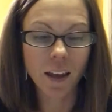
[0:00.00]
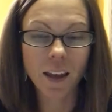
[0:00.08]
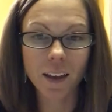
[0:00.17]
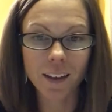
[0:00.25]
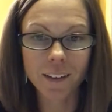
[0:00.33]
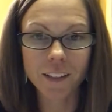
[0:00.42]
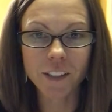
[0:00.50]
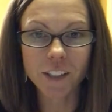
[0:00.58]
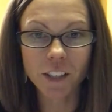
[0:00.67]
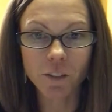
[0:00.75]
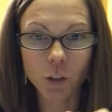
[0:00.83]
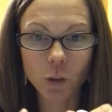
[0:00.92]
And
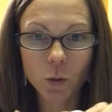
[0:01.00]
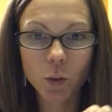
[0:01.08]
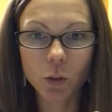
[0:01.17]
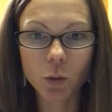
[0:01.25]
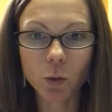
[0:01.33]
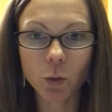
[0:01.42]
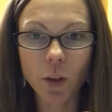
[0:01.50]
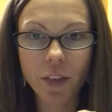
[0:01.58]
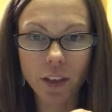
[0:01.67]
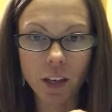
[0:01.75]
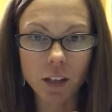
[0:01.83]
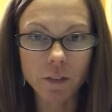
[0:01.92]
if you Google
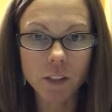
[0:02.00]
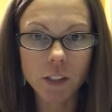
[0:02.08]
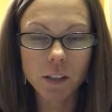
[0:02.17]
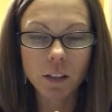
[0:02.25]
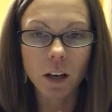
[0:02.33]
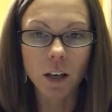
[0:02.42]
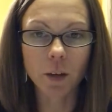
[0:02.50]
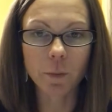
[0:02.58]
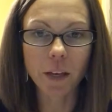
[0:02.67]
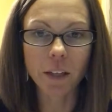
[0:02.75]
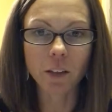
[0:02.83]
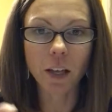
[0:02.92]
Thieves
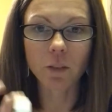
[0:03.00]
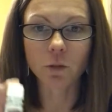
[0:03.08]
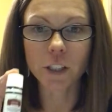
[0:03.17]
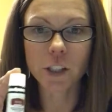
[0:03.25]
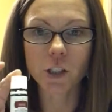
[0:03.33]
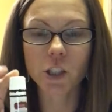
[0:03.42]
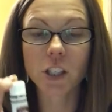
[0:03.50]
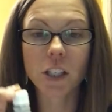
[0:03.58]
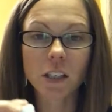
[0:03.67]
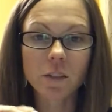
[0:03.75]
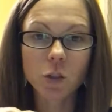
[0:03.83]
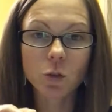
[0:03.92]
and research
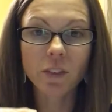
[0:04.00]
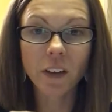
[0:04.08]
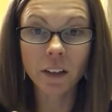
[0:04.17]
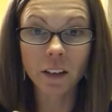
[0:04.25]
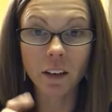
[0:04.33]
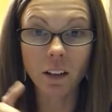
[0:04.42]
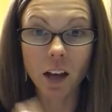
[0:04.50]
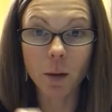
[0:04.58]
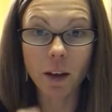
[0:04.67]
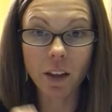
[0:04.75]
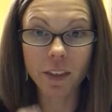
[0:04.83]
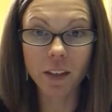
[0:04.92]
Thieves, you'll find out a lot
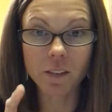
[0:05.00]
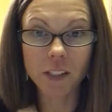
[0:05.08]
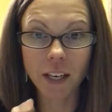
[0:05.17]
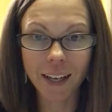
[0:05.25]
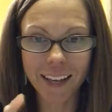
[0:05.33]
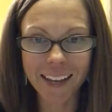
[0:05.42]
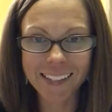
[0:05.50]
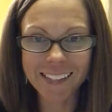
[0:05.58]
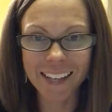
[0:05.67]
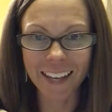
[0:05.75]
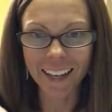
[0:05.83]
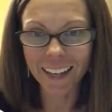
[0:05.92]
about Thieves that I can't
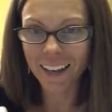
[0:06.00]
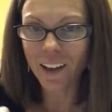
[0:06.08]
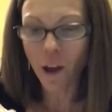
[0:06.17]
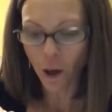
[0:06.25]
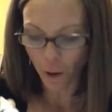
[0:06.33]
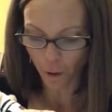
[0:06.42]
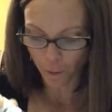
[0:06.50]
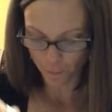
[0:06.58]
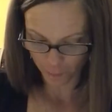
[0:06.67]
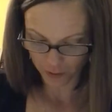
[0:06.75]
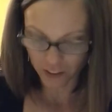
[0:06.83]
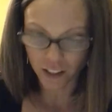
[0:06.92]
say.
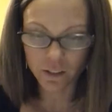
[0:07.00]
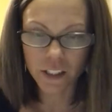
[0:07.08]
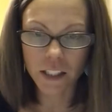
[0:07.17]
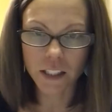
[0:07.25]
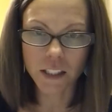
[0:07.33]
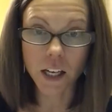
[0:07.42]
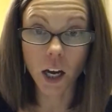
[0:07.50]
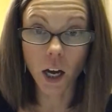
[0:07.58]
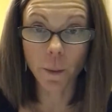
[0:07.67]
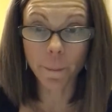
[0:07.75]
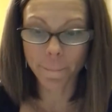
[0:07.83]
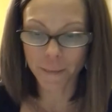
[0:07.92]
But Thieves is
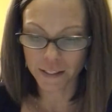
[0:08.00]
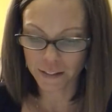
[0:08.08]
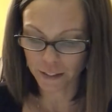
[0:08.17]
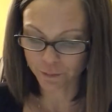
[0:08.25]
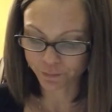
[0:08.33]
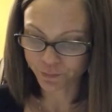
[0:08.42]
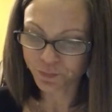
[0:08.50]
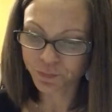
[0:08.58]
amazing.